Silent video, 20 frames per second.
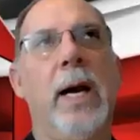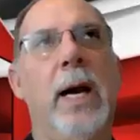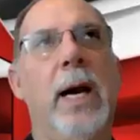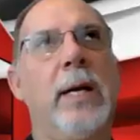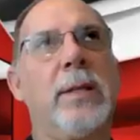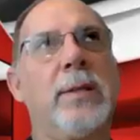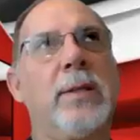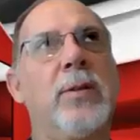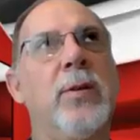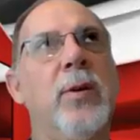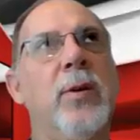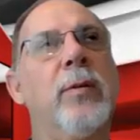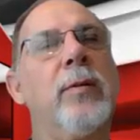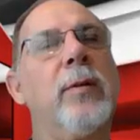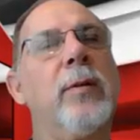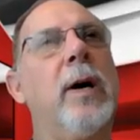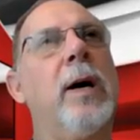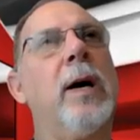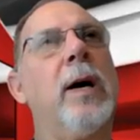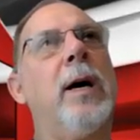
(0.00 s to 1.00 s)
Yeah,
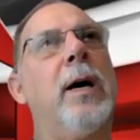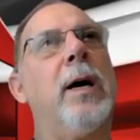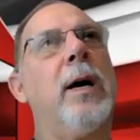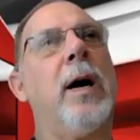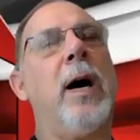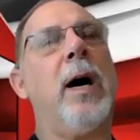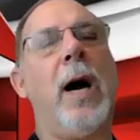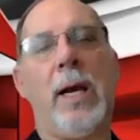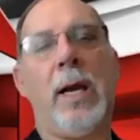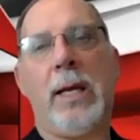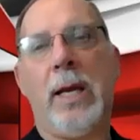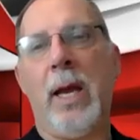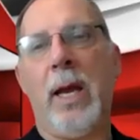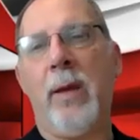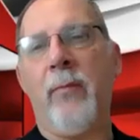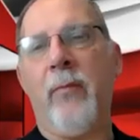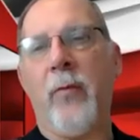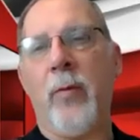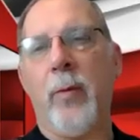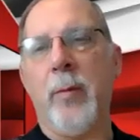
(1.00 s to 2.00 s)
so I
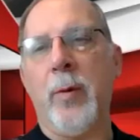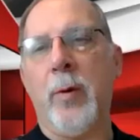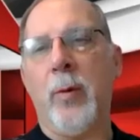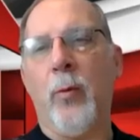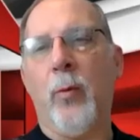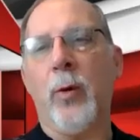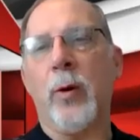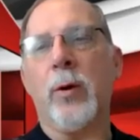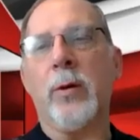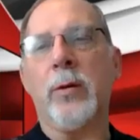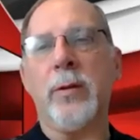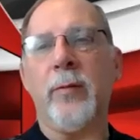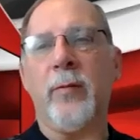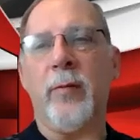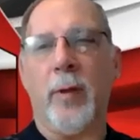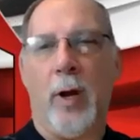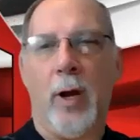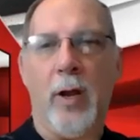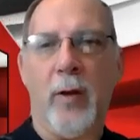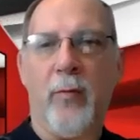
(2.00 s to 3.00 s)
came from a world of
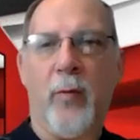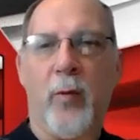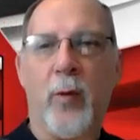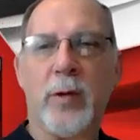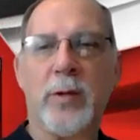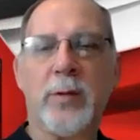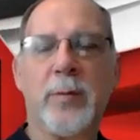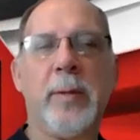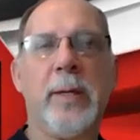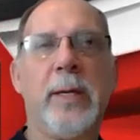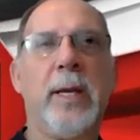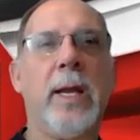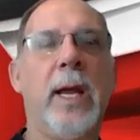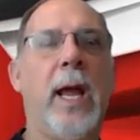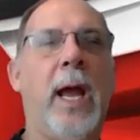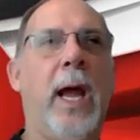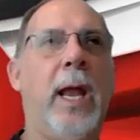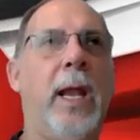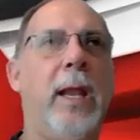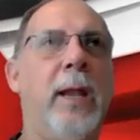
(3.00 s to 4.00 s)
law enforcement,
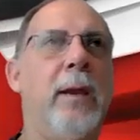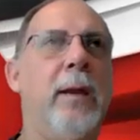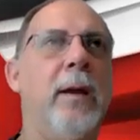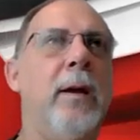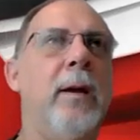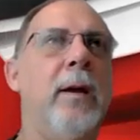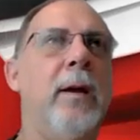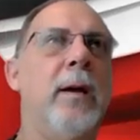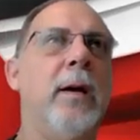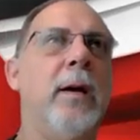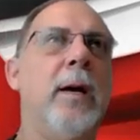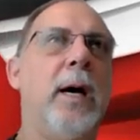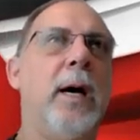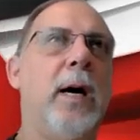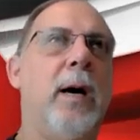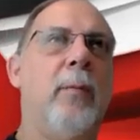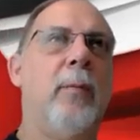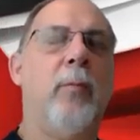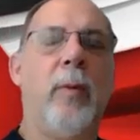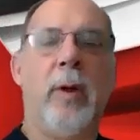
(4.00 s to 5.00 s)
and
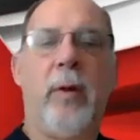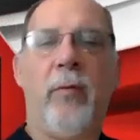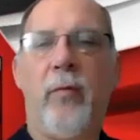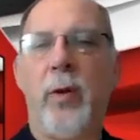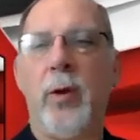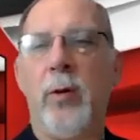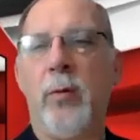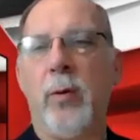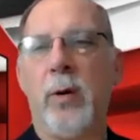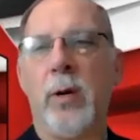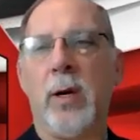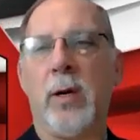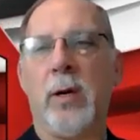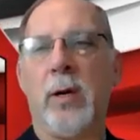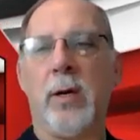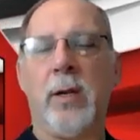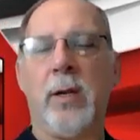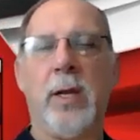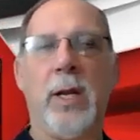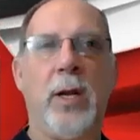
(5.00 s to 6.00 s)
if you
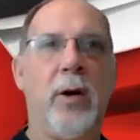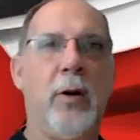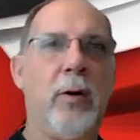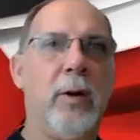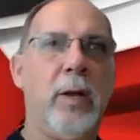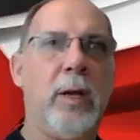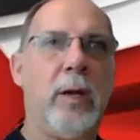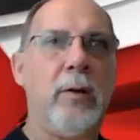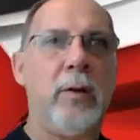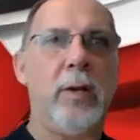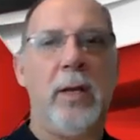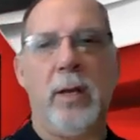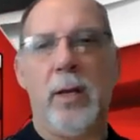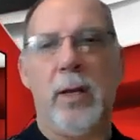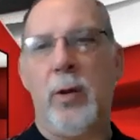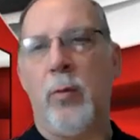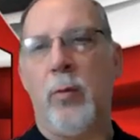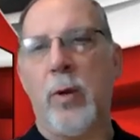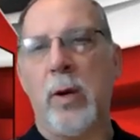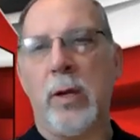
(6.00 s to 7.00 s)
were,
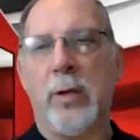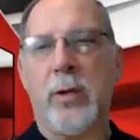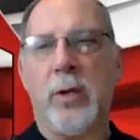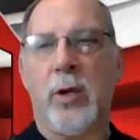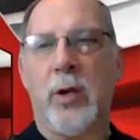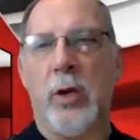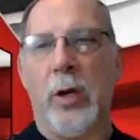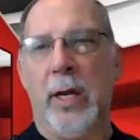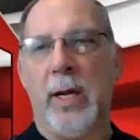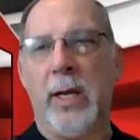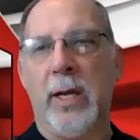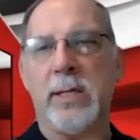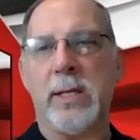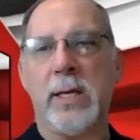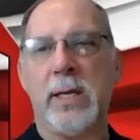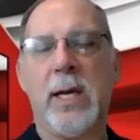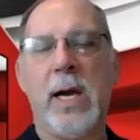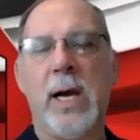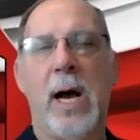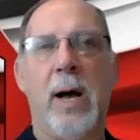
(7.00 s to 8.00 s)
you were good as a
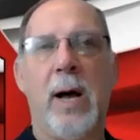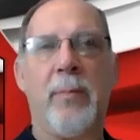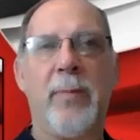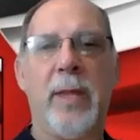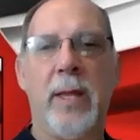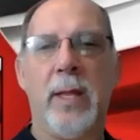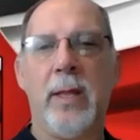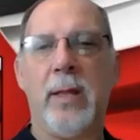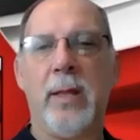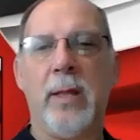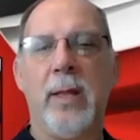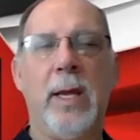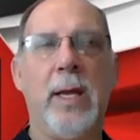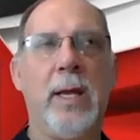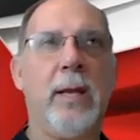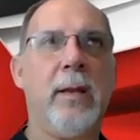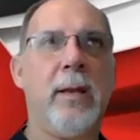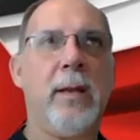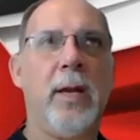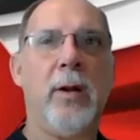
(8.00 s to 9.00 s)
cop, then
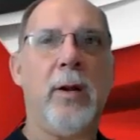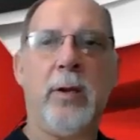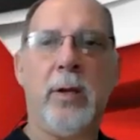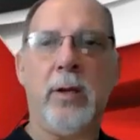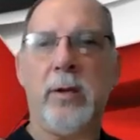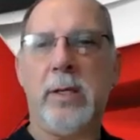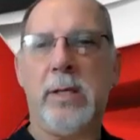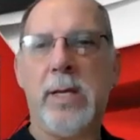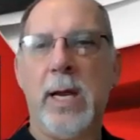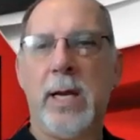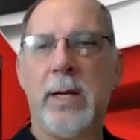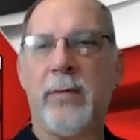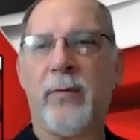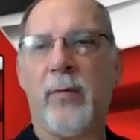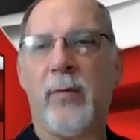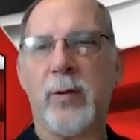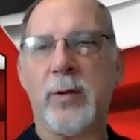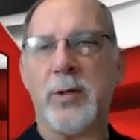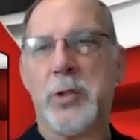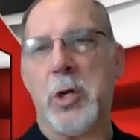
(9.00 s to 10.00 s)
you'd test
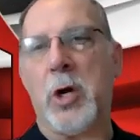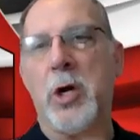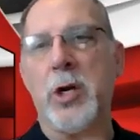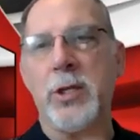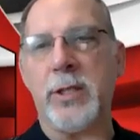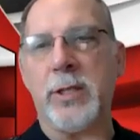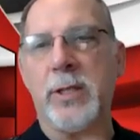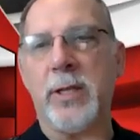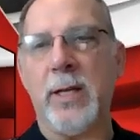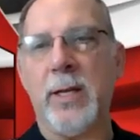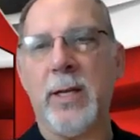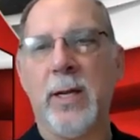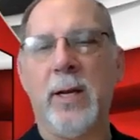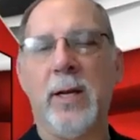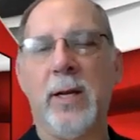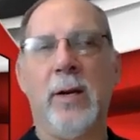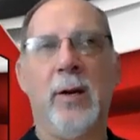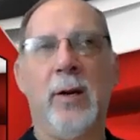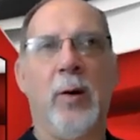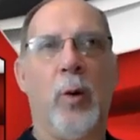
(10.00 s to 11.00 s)
for sergeant
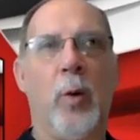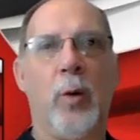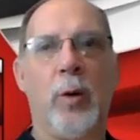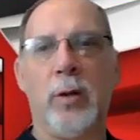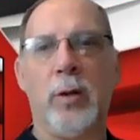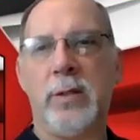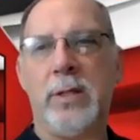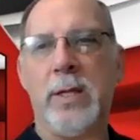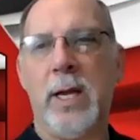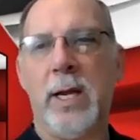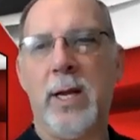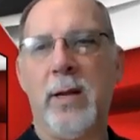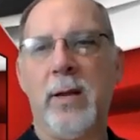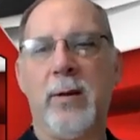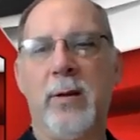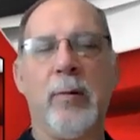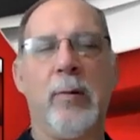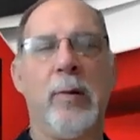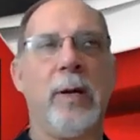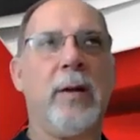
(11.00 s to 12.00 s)
or lieutenant
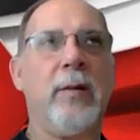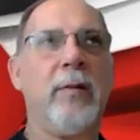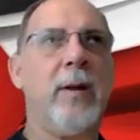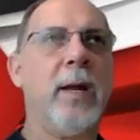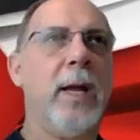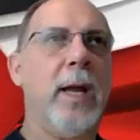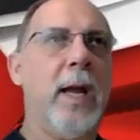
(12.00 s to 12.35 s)
or whatever,